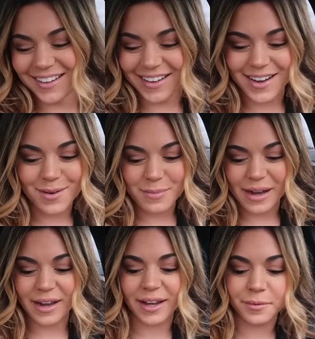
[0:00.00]
Oh
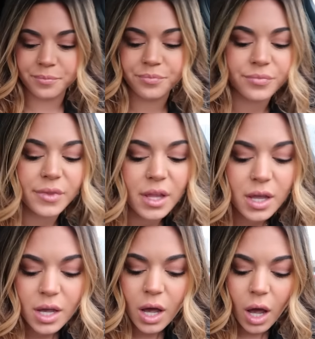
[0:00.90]
my.
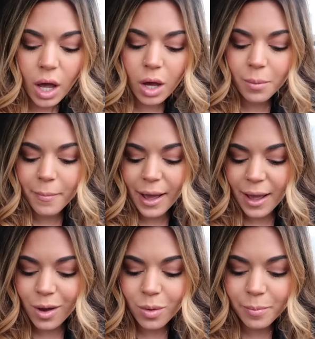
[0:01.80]
Oh
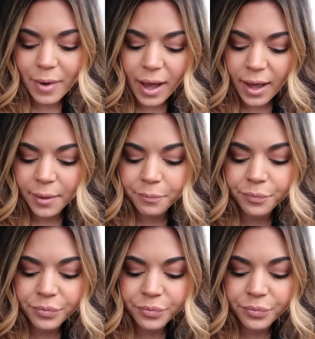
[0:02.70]
my, oh my.